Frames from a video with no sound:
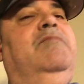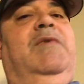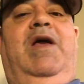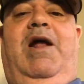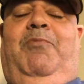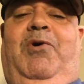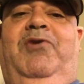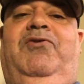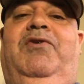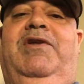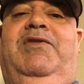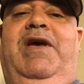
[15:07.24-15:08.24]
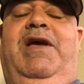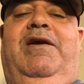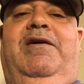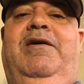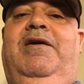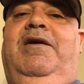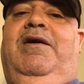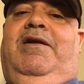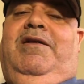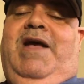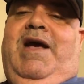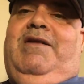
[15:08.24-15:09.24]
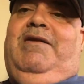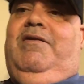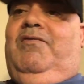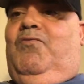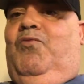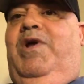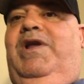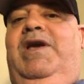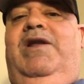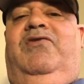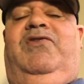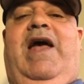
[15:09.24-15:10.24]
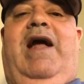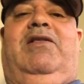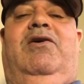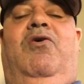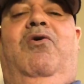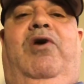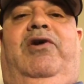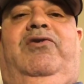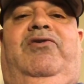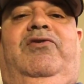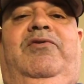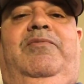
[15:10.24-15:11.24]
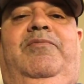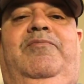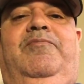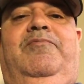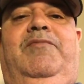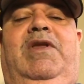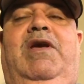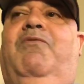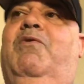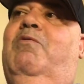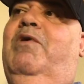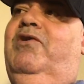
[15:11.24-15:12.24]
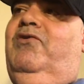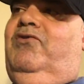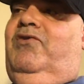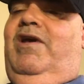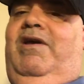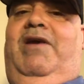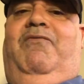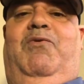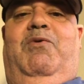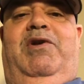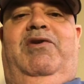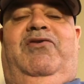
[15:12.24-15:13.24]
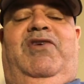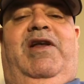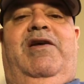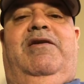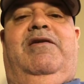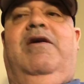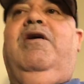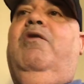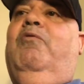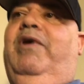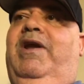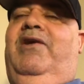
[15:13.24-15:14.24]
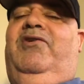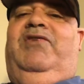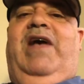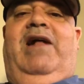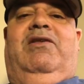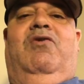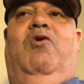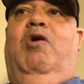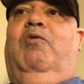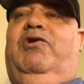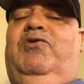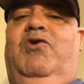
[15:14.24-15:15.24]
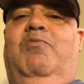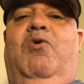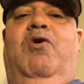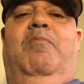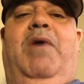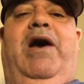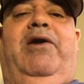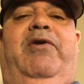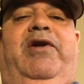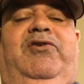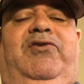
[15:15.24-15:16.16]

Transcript: And I personally think that we need to stack the court. If we win the Senate, we need to stack the court with 2 more moderates